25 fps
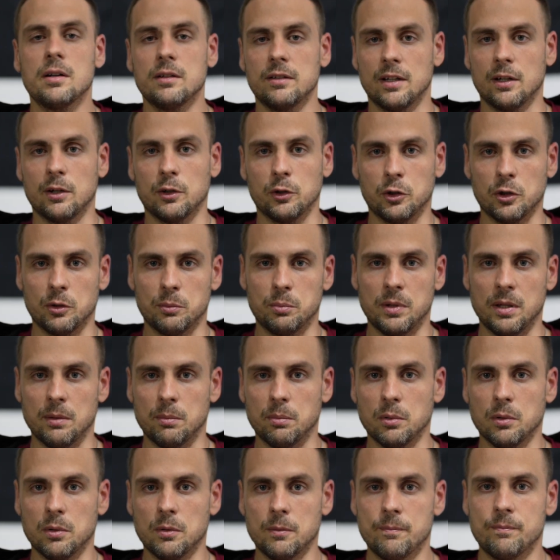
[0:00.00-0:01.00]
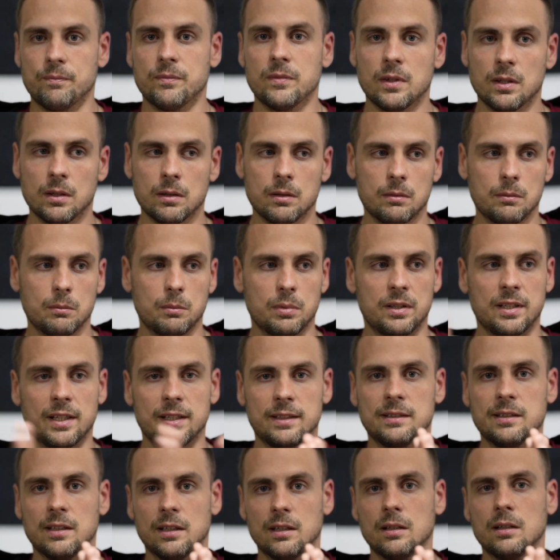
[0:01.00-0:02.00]
that are good people. But
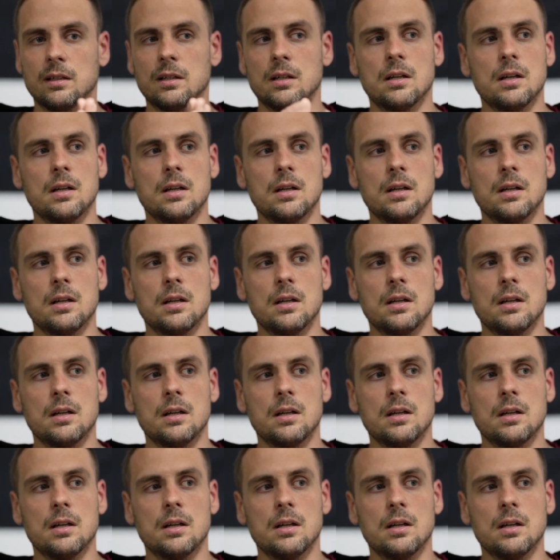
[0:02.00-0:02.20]
that's it.